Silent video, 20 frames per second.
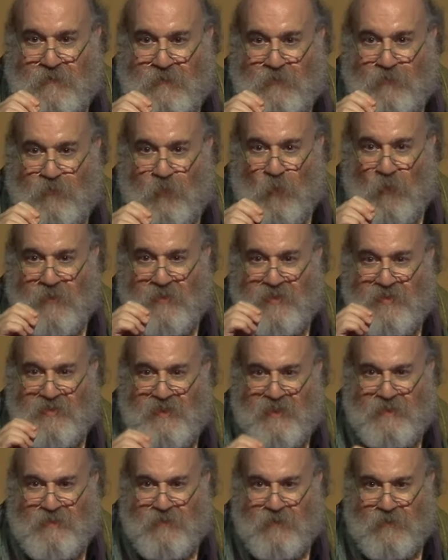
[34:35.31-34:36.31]
for the
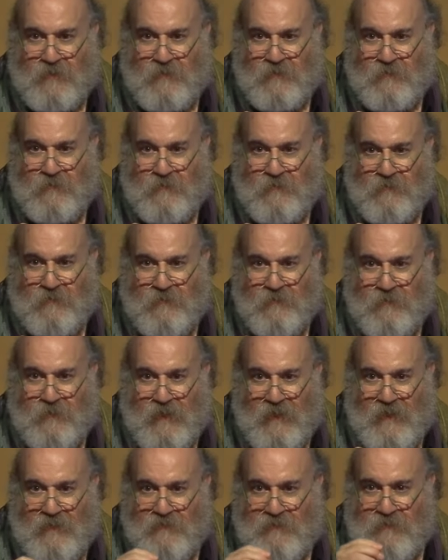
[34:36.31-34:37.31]
signal,
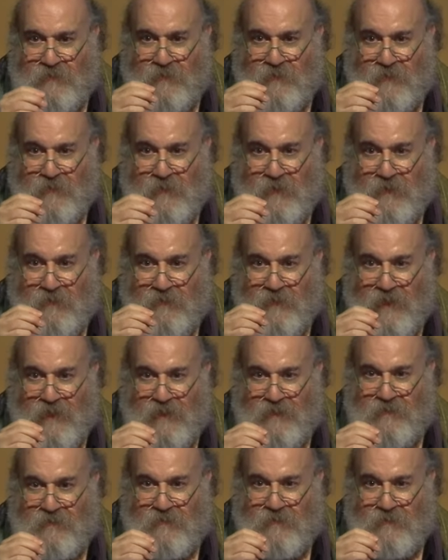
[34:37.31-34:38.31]
and
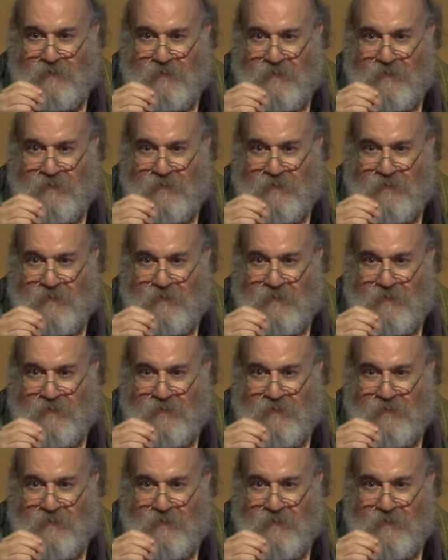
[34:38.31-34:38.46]
then